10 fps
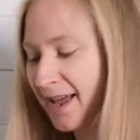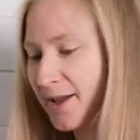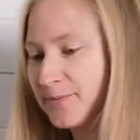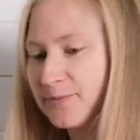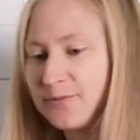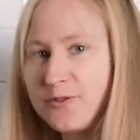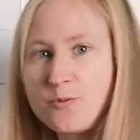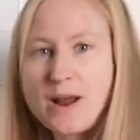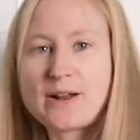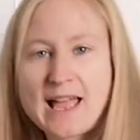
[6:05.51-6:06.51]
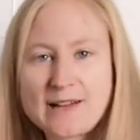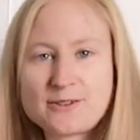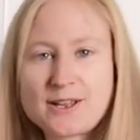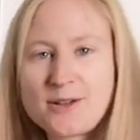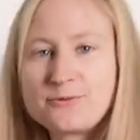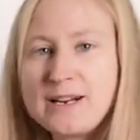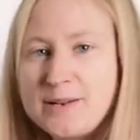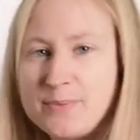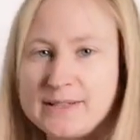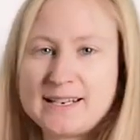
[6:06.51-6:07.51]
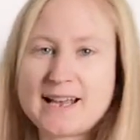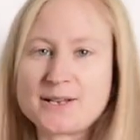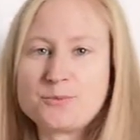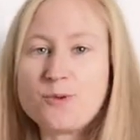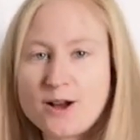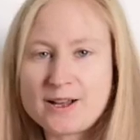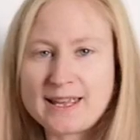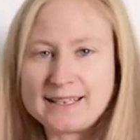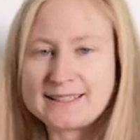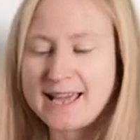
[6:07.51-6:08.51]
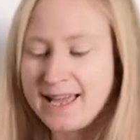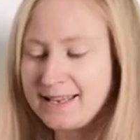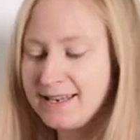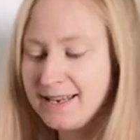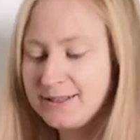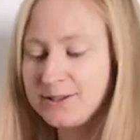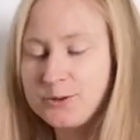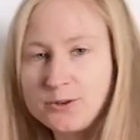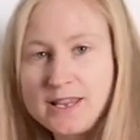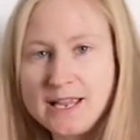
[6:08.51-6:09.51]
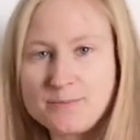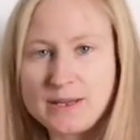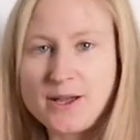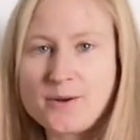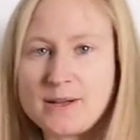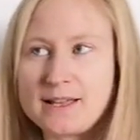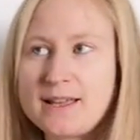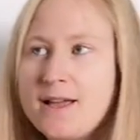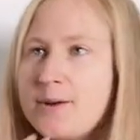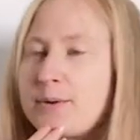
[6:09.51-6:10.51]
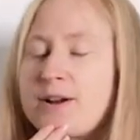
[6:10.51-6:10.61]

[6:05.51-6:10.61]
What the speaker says: for when I have like a really busy next working day to sort of keep me going.